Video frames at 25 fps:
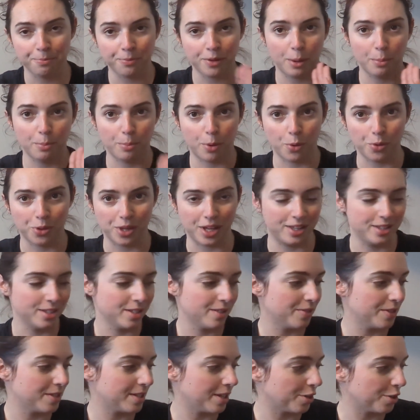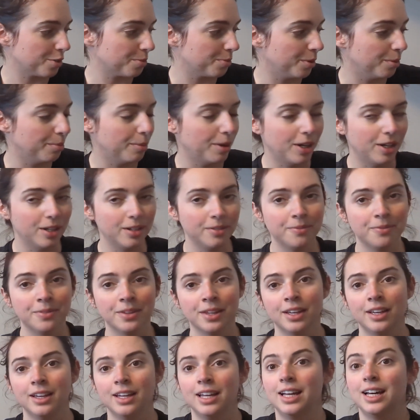both ends of a center pole ball,
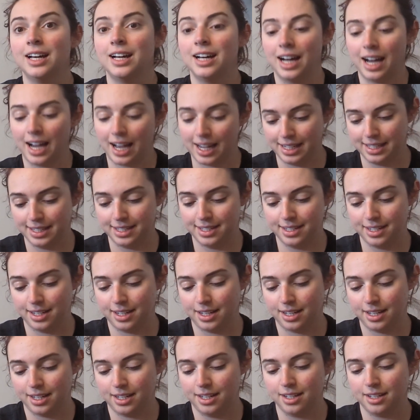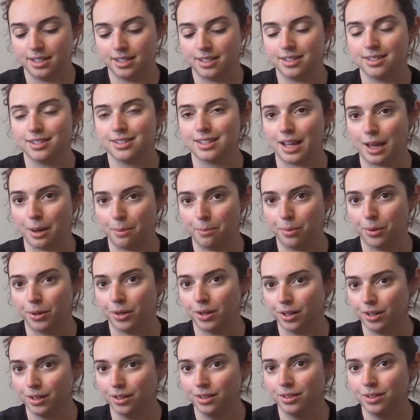I did
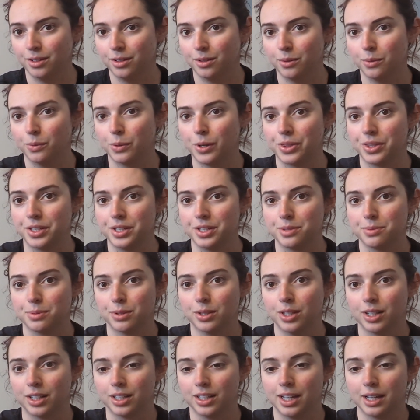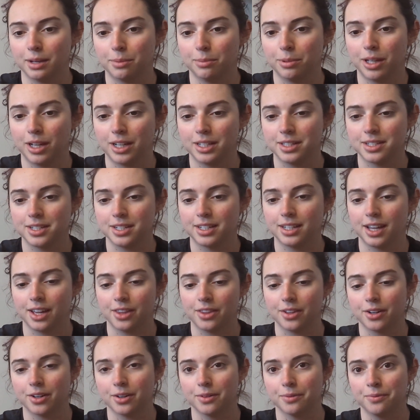sample what these would look like plied
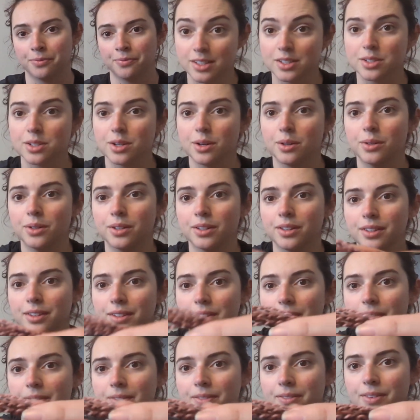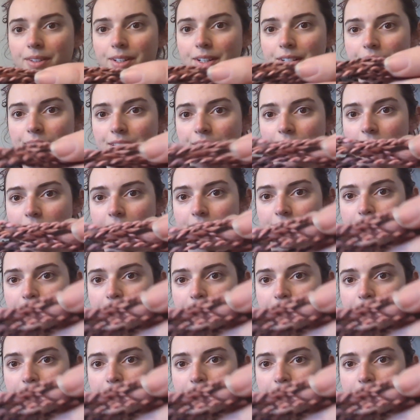together. So here's that